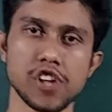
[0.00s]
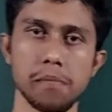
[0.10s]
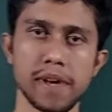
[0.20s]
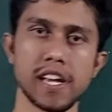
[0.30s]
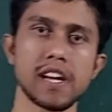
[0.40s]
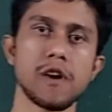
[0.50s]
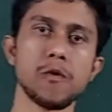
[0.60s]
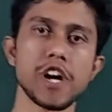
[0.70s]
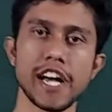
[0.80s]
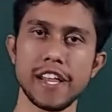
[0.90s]
topic,
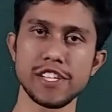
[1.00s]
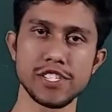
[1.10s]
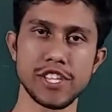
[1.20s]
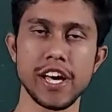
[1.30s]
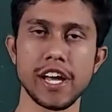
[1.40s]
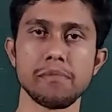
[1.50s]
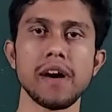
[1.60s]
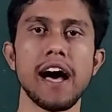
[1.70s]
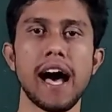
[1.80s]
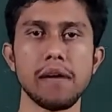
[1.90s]
work energy theorem,
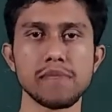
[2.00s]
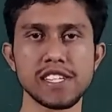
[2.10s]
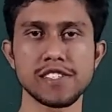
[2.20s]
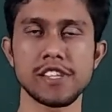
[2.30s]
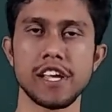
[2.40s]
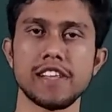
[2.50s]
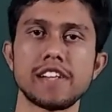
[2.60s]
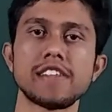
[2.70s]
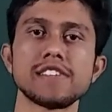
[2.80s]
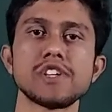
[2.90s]
I must say
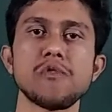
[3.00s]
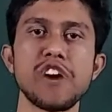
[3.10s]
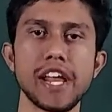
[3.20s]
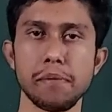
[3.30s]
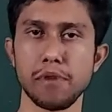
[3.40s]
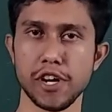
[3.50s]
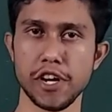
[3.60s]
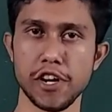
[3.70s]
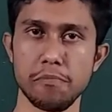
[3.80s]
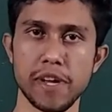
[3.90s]
that this is a very
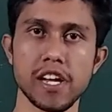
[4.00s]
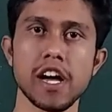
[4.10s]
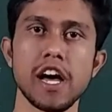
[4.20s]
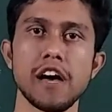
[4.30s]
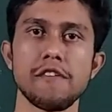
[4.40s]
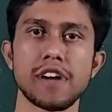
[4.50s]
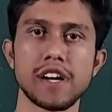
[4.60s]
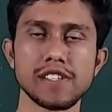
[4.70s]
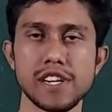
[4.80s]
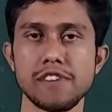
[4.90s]
important topic
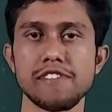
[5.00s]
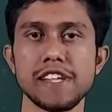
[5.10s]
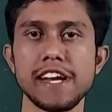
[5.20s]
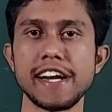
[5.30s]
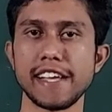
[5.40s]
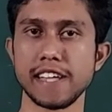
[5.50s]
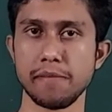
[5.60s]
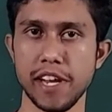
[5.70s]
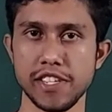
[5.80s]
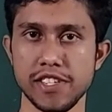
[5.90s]
concerned with the NEET
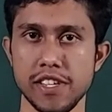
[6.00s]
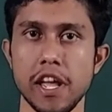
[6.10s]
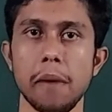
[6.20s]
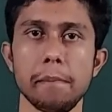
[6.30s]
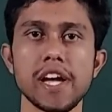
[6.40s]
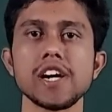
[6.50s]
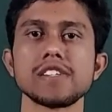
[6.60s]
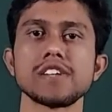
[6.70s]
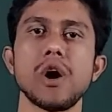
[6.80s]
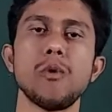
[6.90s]
examination,
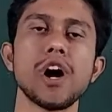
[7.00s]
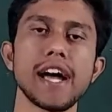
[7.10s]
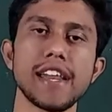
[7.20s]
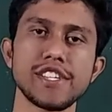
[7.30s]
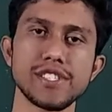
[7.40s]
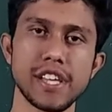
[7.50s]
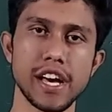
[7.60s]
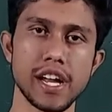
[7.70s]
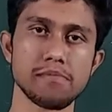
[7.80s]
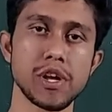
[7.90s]
because work energy
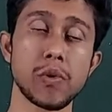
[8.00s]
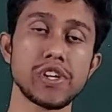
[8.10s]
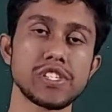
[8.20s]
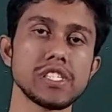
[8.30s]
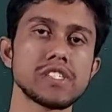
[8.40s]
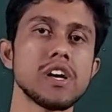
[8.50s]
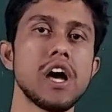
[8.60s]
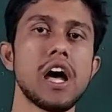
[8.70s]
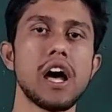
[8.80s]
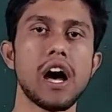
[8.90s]
theorem, the questions
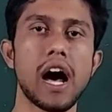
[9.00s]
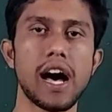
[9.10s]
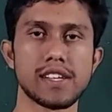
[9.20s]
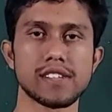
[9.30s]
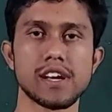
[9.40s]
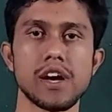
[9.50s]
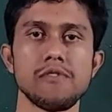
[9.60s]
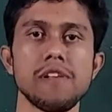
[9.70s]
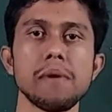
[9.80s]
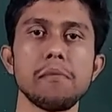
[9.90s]
asked
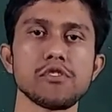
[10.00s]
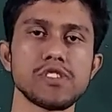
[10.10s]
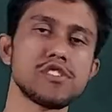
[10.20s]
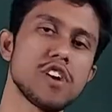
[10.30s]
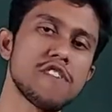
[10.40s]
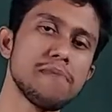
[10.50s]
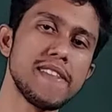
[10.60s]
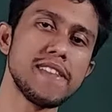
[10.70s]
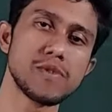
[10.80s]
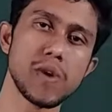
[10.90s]
will be mostly solved
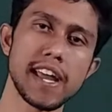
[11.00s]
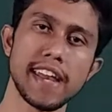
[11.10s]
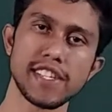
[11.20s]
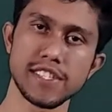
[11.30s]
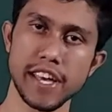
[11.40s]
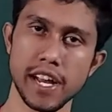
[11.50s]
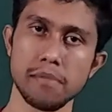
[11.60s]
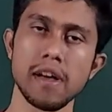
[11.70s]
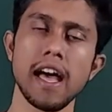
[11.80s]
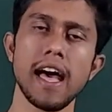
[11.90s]
by this work energy
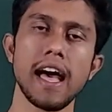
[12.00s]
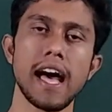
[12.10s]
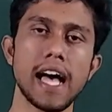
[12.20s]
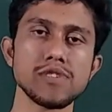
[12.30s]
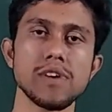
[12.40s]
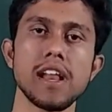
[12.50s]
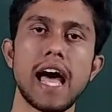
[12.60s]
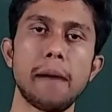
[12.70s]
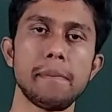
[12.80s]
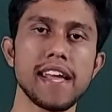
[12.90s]
theorem. As well,
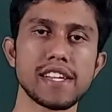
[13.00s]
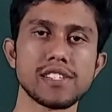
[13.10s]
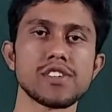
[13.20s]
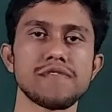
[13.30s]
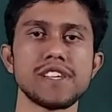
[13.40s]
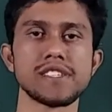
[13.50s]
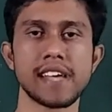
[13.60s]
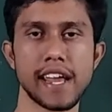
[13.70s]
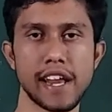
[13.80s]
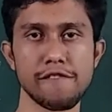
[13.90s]
applications of this
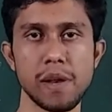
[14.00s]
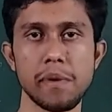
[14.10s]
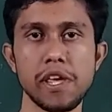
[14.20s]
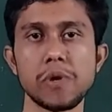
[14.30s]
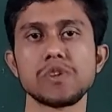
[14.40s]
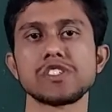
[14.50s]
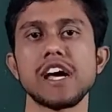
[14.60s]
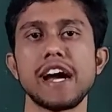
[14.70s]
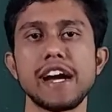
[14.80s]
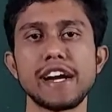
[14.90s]
theorem will be used
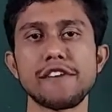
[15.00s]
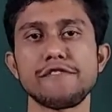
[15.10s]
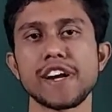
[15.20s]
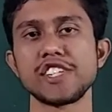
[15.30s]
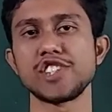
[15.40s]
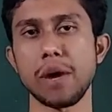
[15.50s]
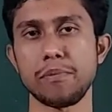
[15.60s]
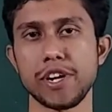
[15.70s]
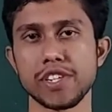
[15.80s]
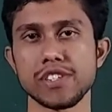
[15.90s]
in different
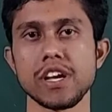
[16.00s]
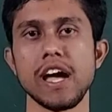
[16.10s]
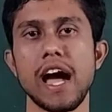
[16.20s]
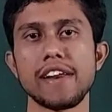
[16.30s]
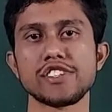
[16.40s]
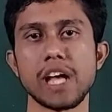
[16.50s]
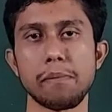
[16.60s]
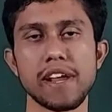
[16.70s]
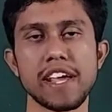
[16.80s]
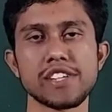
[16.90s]
chapters and its
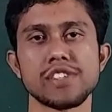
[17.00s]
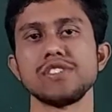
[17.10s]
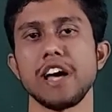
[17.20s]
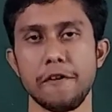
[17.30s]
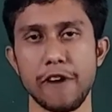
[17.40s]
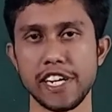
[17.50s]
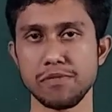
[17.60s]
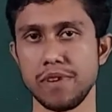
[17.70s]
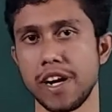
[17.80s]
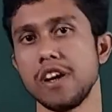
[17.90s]
applications are
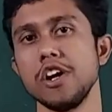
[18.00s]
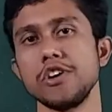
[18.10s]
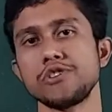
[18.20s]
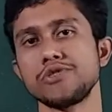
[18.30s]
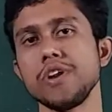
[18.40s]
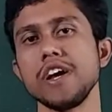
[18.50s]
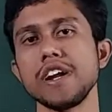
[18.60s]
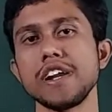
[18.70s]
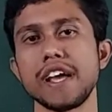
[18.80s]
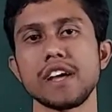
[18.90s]
widespread. So
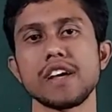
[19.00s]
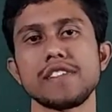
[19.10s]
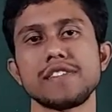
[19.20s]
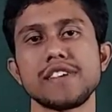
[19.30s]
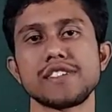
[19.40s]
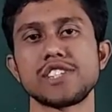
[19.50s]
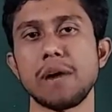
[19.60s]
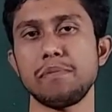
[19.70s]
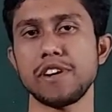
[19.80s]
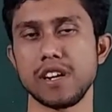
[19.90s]
learning this
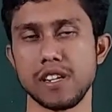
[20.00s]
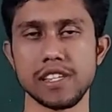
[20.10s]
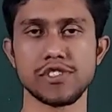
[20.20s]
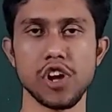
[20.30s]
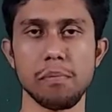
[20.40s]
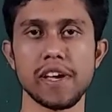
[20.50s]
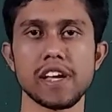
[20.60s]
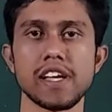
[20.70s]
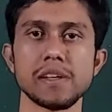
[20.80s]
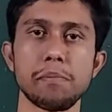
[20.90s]
topic
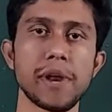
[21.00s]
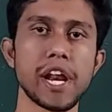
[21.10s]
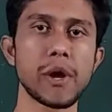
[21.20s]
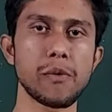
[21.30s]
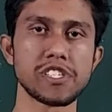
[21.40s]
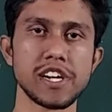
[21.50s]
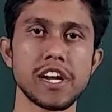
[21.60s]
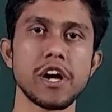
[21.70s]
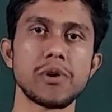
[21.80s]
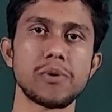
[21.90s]
is a prerequisite
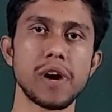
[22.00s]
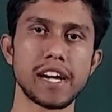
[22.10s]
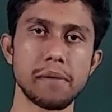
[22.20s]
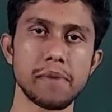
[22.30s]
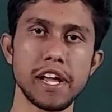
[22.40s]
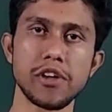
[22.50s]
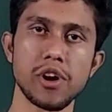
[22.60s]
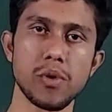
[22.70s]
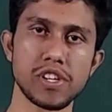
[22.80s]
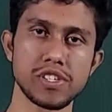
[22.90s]
to attempting
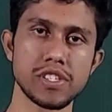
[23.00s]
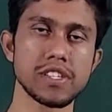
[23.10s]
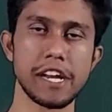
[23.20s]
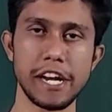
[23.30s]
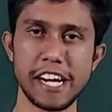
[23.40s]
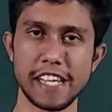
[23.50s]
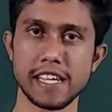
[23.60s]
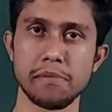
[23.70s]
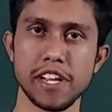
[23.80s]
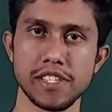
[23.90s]
your questions in NEET
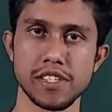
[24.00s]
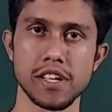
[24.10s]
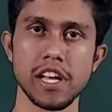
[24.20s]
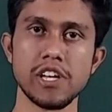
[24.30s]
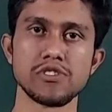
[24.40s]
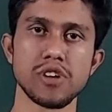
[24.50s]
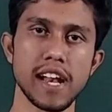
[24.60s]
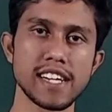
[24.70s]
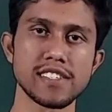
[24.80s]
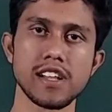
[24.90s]
examination. So
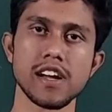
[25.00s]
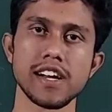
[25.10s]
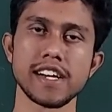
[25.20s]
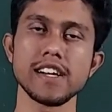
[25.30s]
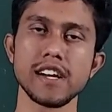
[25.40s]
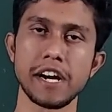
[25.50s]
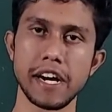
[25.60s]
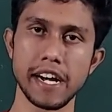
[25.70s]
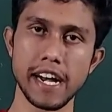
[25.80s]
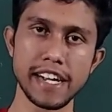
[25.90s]
let's learn it in
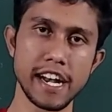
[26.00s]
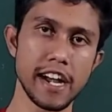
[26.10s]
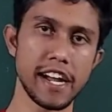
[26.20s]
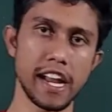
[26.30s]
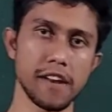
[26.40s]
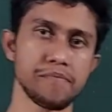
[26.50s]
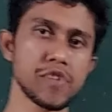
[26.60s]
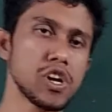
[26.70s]
a little detail.